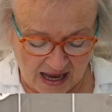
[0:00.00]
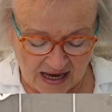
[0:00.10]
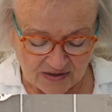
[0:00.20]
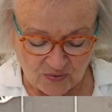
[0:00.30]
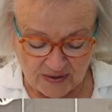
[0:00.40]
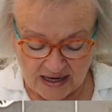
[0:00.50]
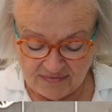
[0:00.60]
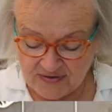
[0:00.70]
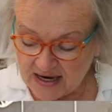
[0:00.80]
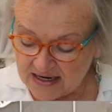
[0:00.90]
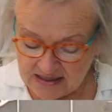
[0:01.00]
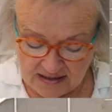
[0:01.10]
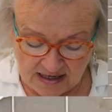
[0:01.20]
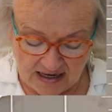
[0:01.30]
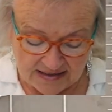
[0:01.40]
And what I've
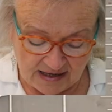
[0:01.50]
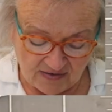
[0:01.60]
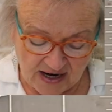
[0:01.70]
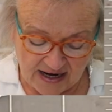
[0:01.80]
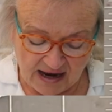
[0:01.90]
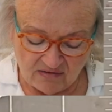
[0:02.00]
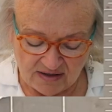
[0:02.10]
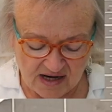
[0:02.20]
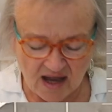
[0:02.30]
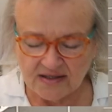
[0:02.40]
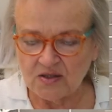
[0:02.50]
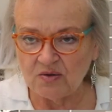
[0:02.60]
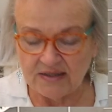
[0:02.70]
done is I've cut out, not too